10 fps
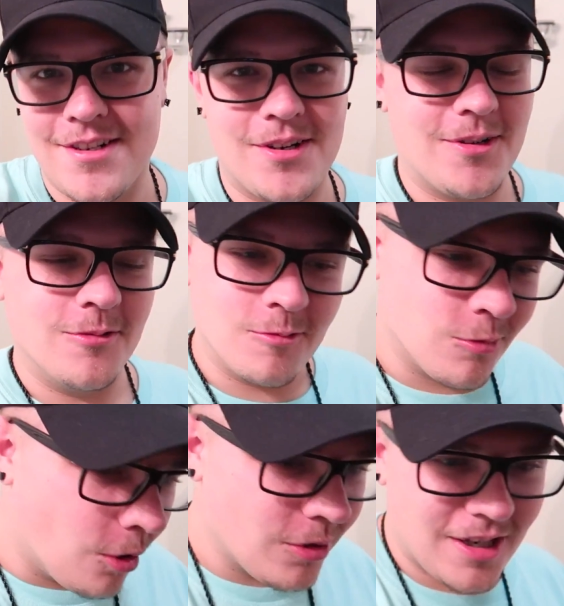dirt,
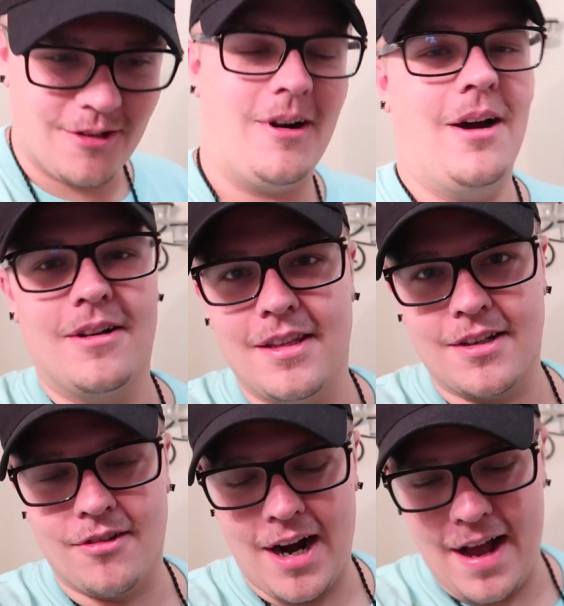rolling around in
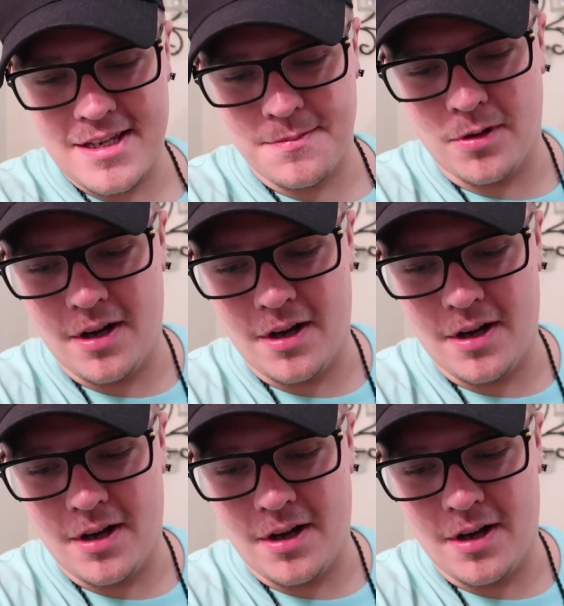the grass.